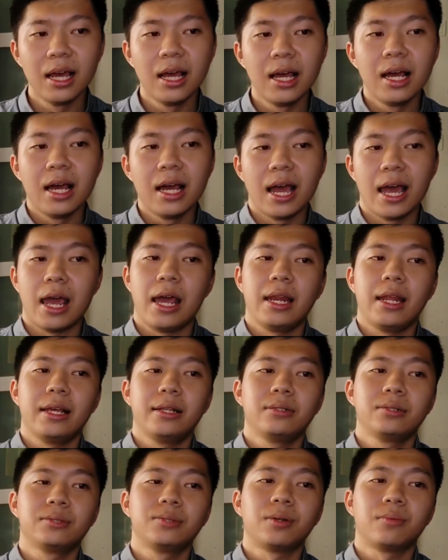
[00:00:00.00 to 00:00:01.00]
And then
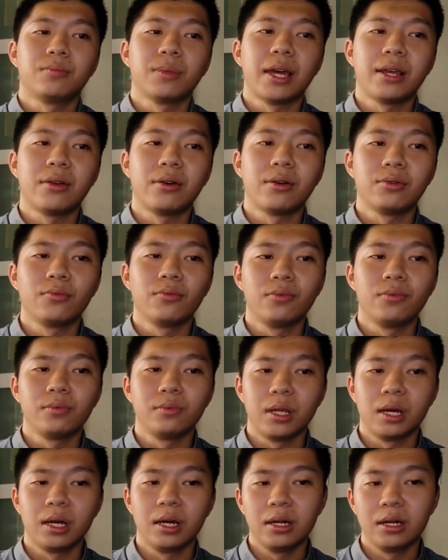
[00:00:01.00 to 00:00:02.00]
from then on,
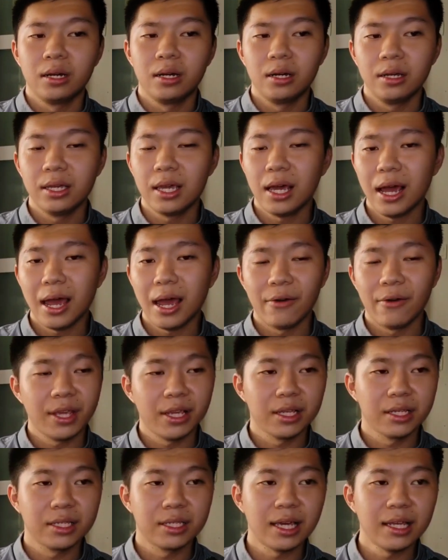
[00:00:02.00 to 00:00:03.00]
yeah, everything
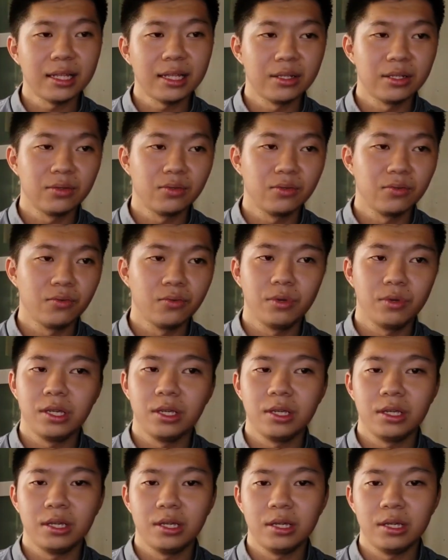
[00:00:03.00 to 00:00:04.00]
is set.
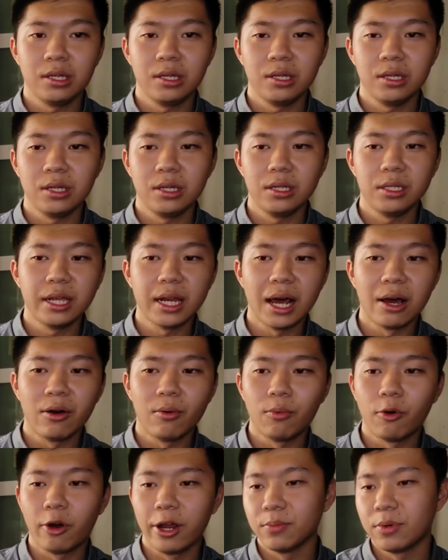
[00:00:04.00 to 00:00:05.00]
We did our
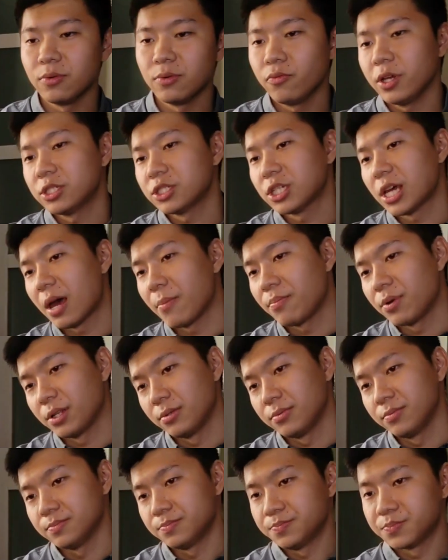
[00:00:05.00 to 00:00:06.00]
appointment, which happened
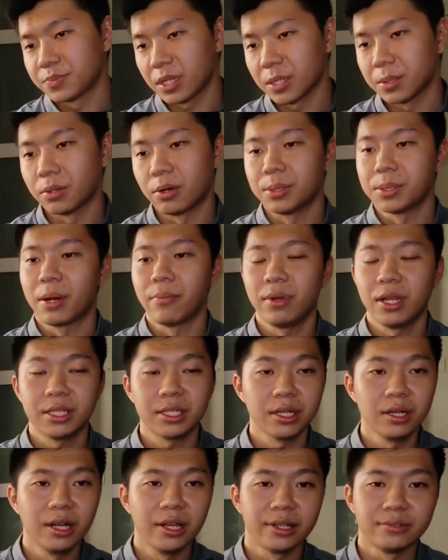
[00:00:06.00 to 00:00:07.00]
45 minutes
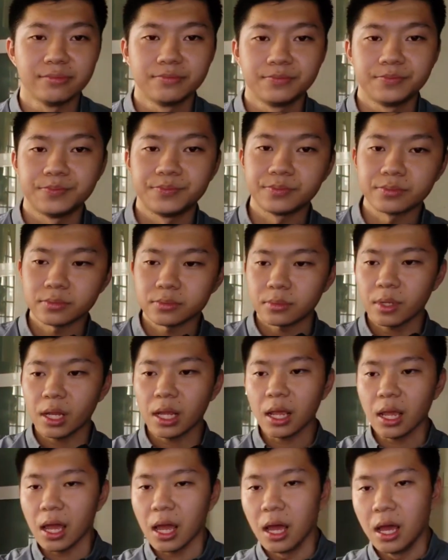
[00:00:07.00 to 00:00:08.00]
earlier.
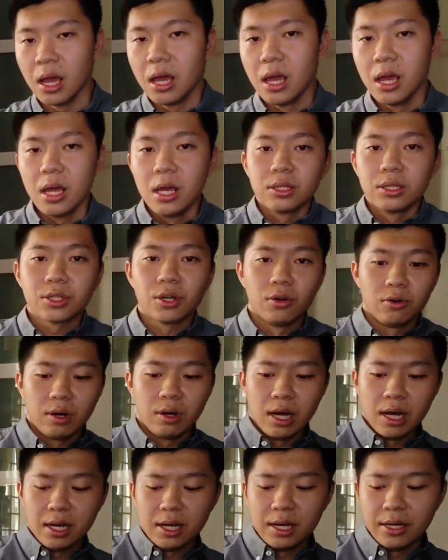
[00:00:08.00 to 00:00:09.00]
So
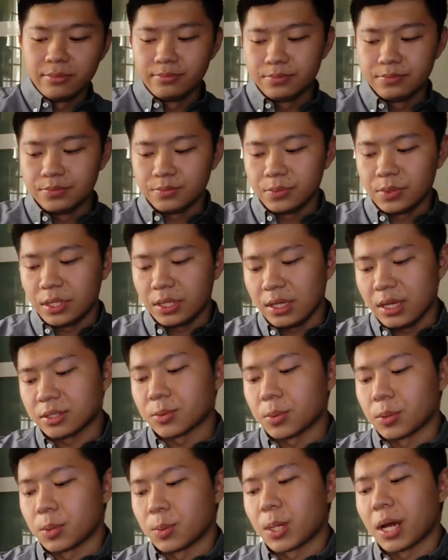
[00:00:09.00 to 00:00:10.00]
yes,
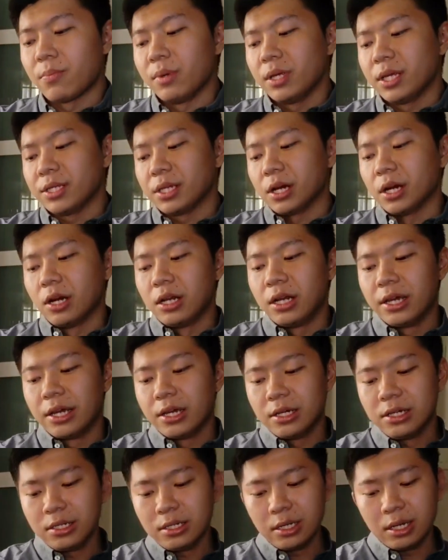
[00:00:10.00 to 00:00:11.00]
45 minutes
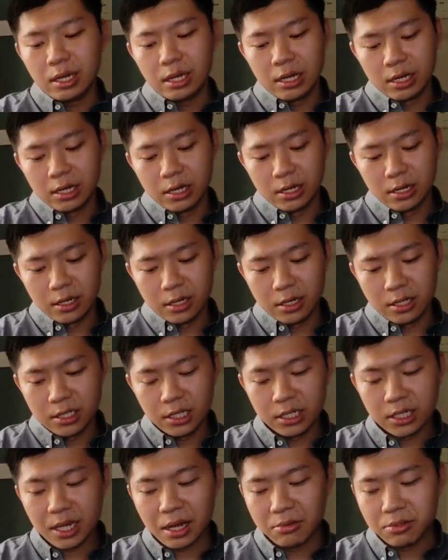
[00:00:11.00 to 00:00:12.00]
earlier, the
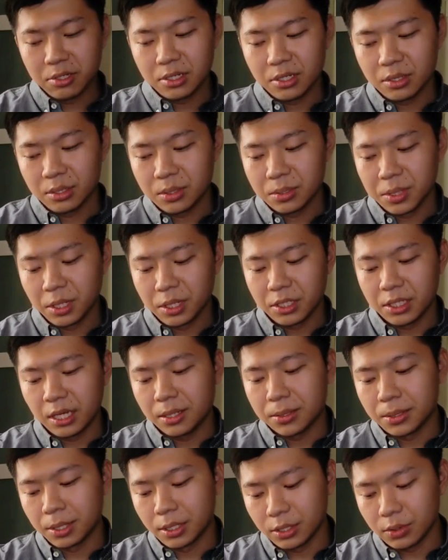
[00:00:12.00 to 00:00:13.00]
scout, first thing
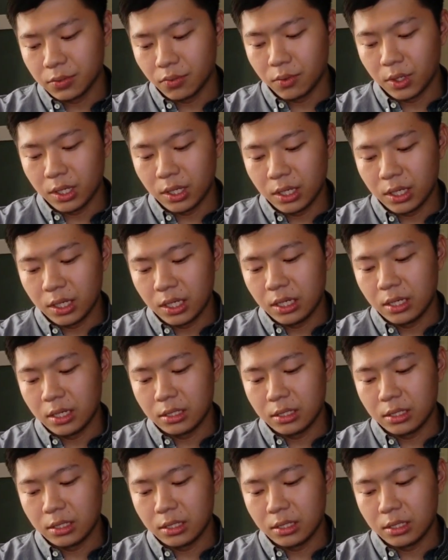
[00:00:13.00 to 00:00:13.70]
first, we